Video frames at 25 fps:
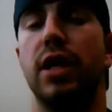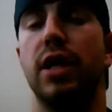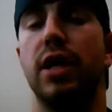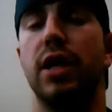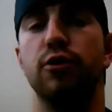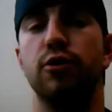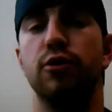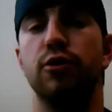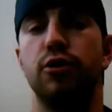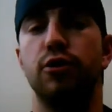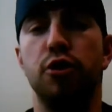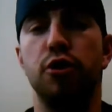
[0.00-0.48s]

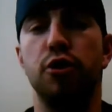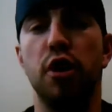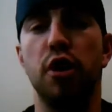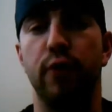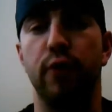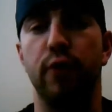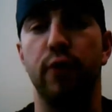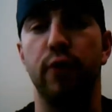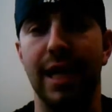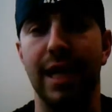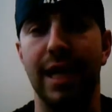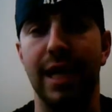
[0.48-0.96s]
Because there's two
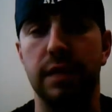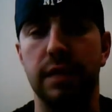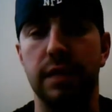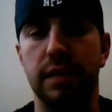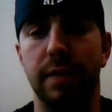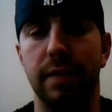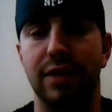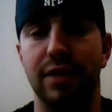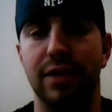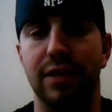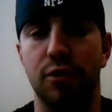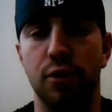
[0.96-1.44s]
different
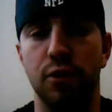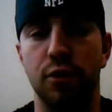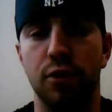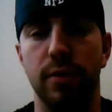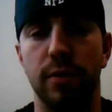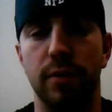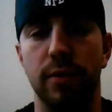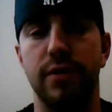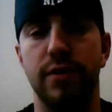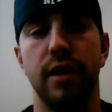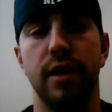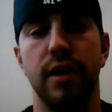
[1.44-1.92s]
aspects to
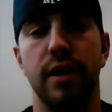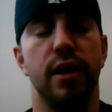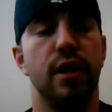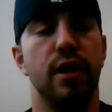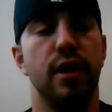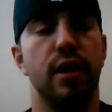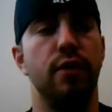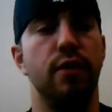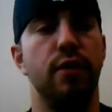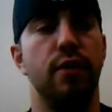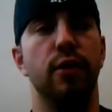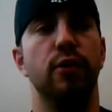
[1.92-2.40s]
it.
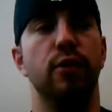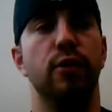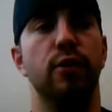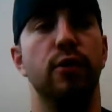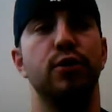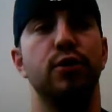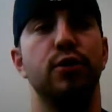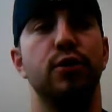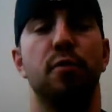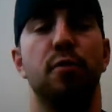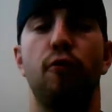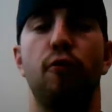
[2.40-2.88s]

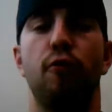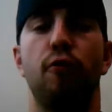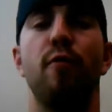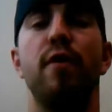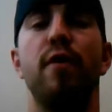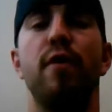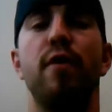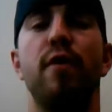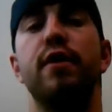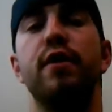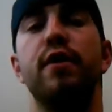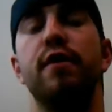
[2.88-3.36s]
There's
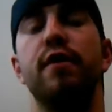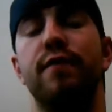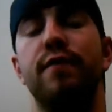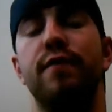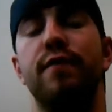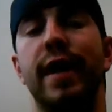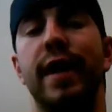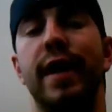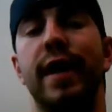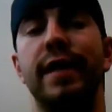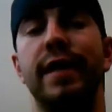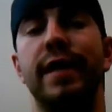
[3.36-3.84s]
performing for the
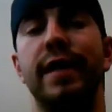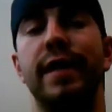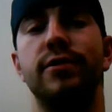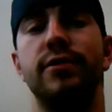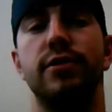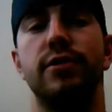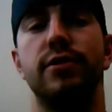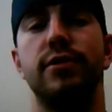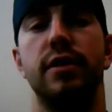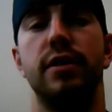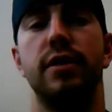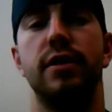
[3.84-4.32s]

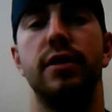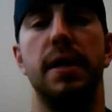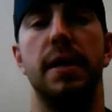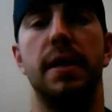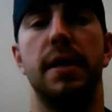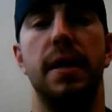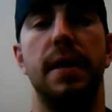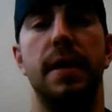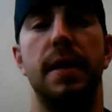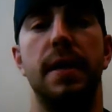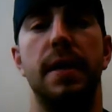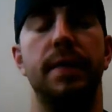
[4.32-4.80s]
fans.
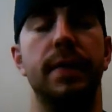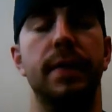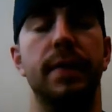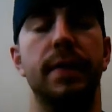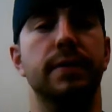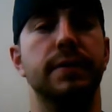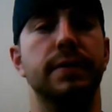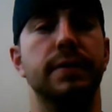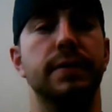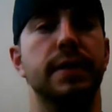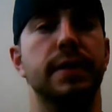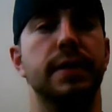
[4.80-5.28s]

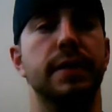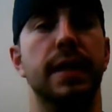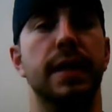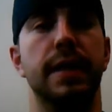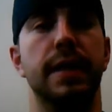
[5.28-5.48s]
There's